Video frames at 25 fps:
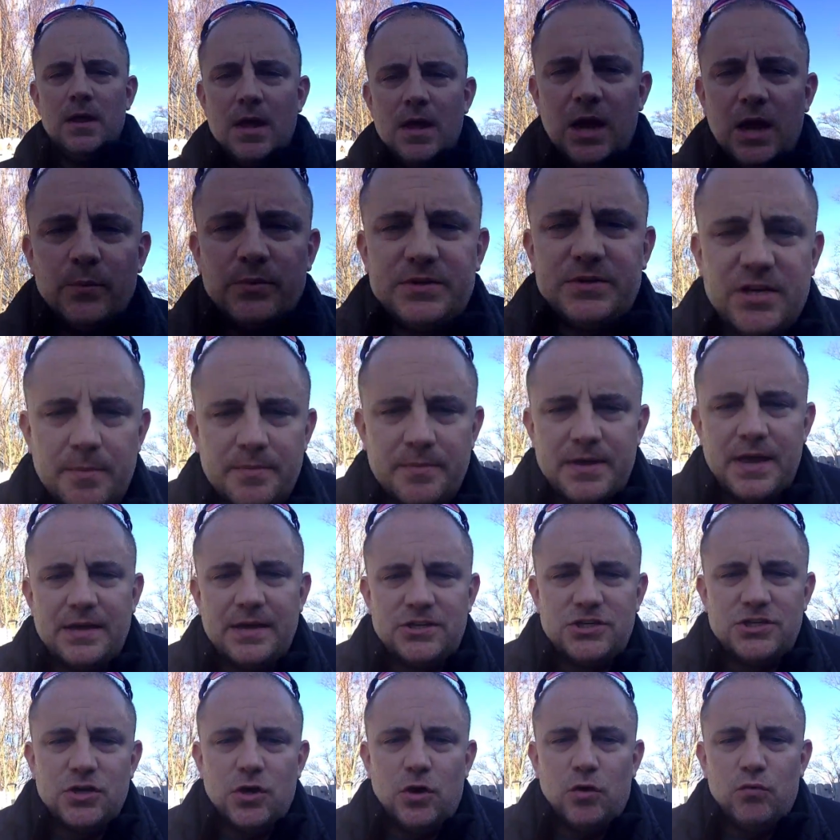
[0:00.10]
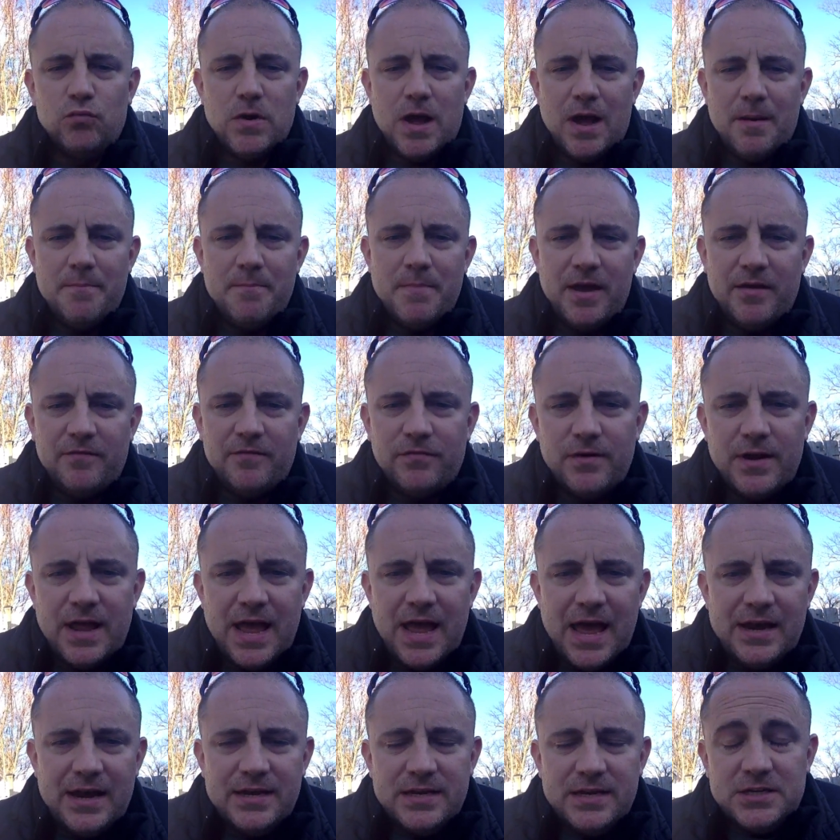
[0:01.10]
Hey, what's up, gang? So, Rob Manfred
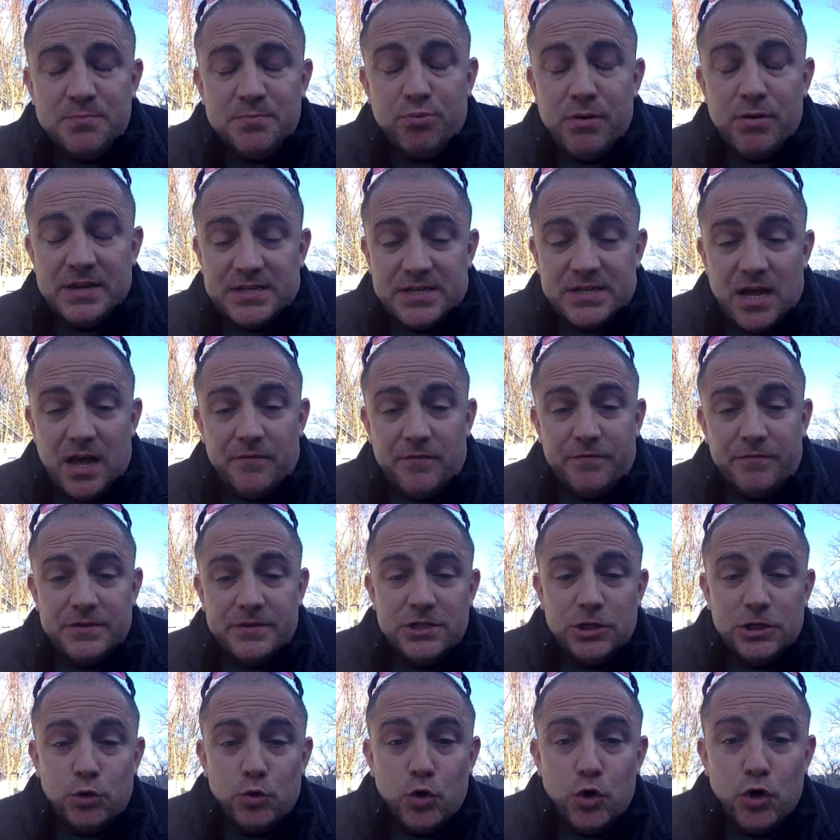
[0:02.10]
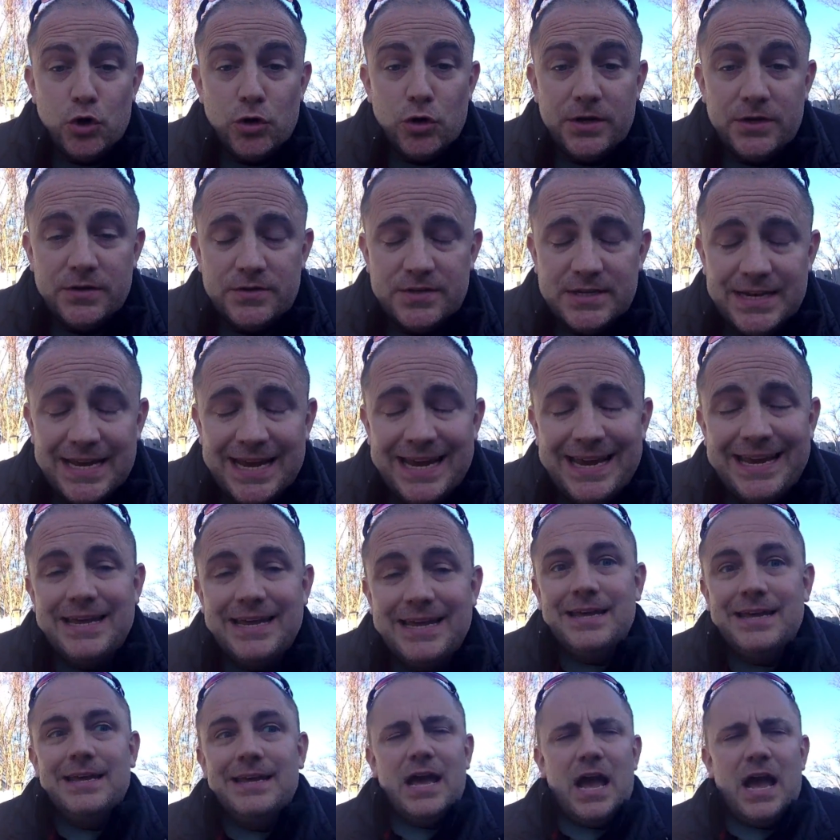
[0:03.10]
had his press conference a little earlier today.
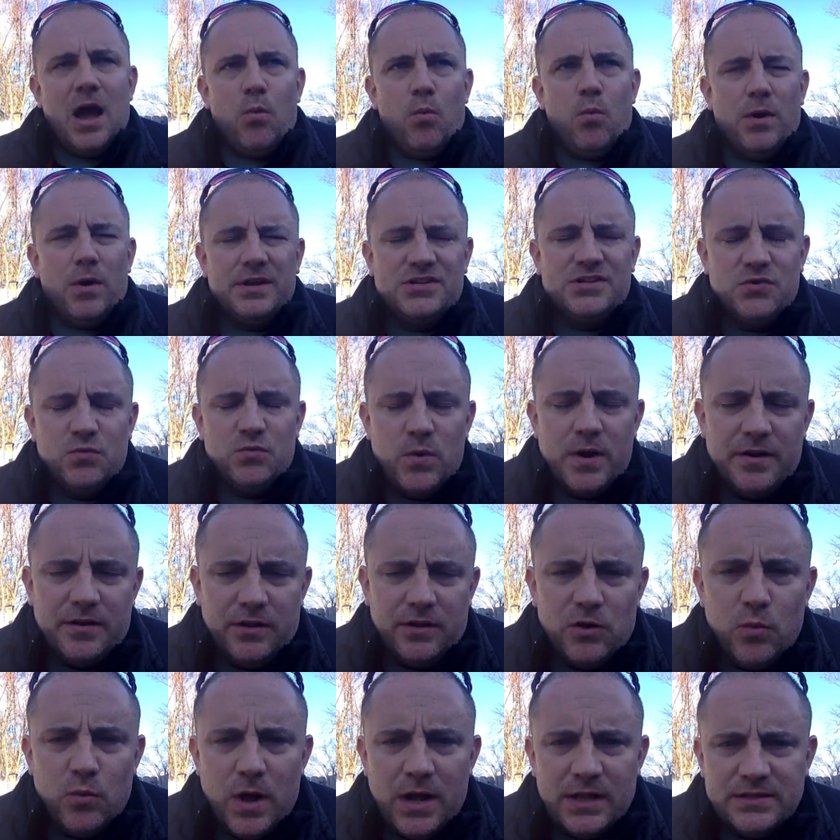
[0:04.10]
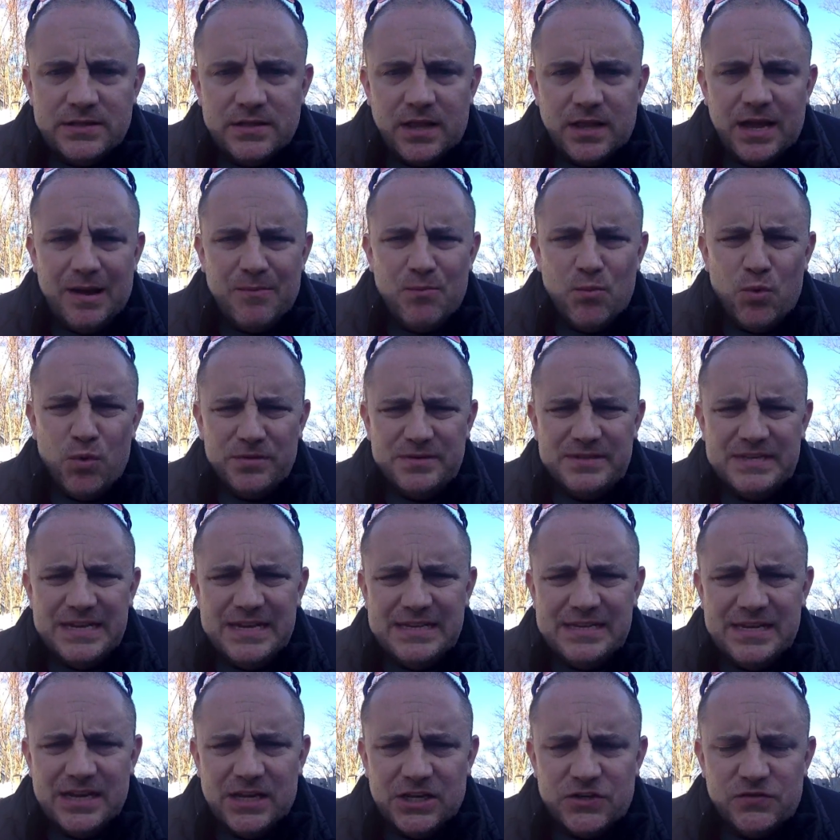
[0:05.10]
I wanted to wait a little while until I got more
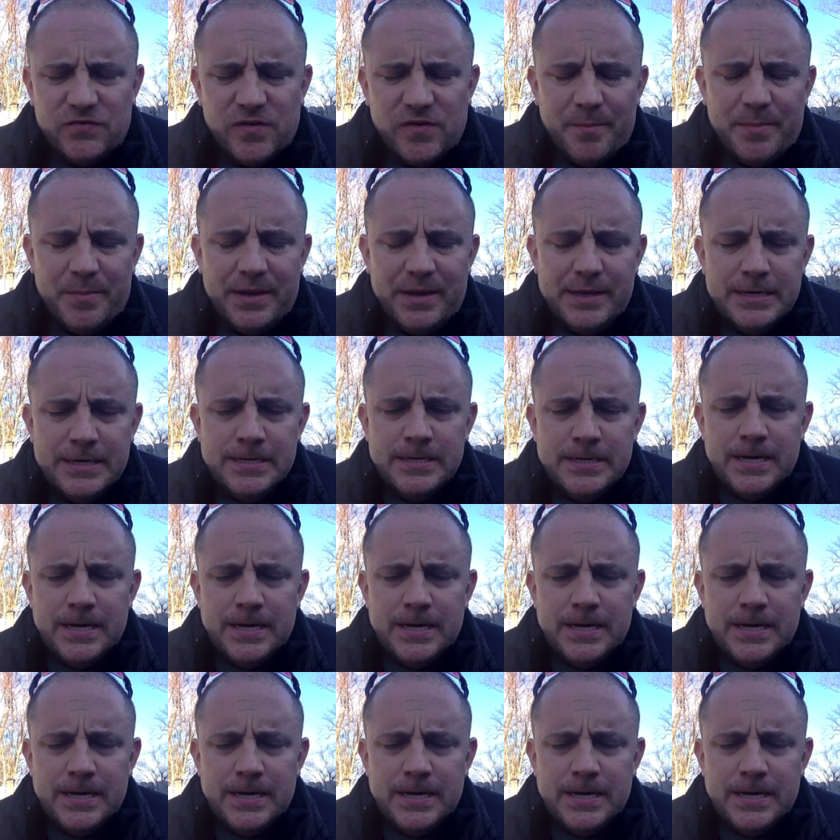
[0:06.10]
details from it.